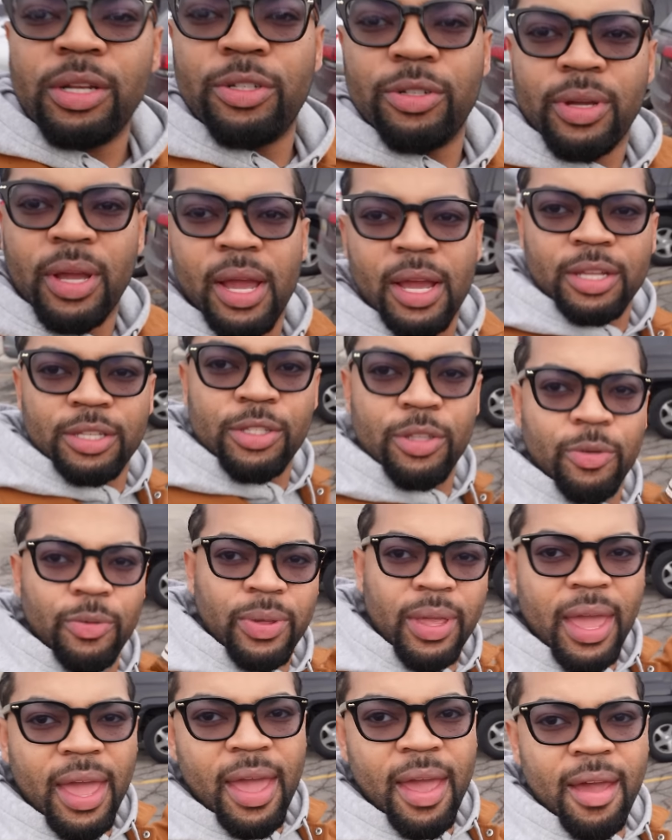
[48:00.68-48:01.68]
You guys, so
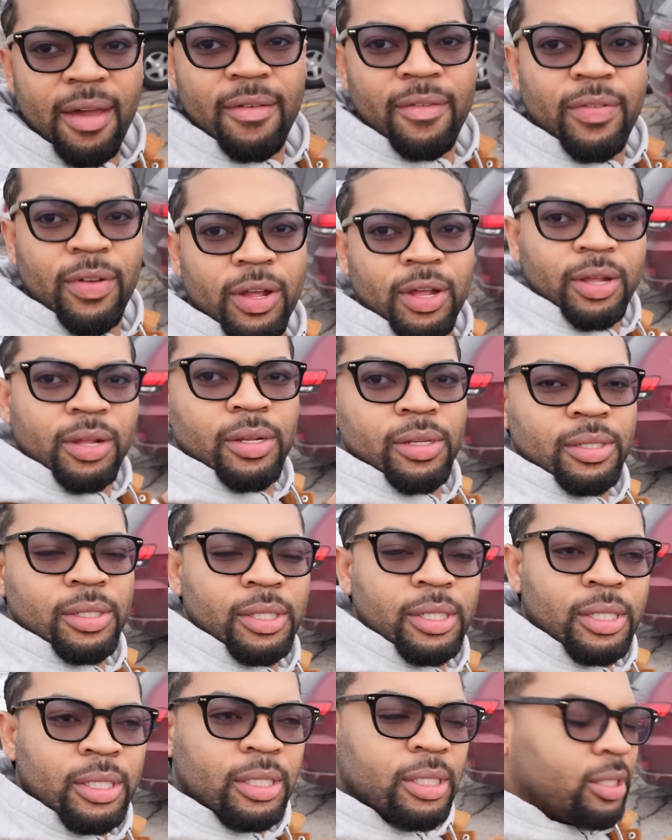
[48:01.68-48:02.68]
we have
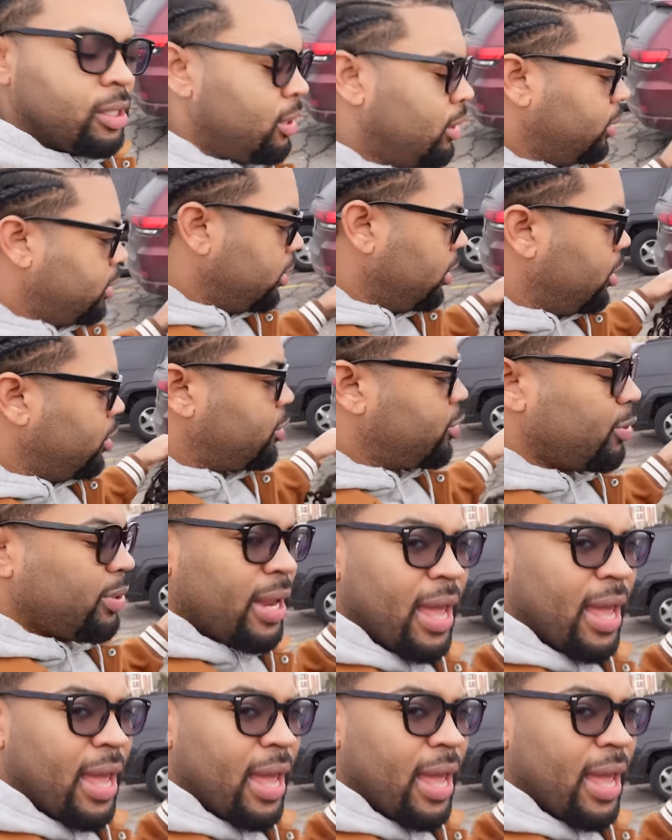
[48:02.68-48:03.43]
the little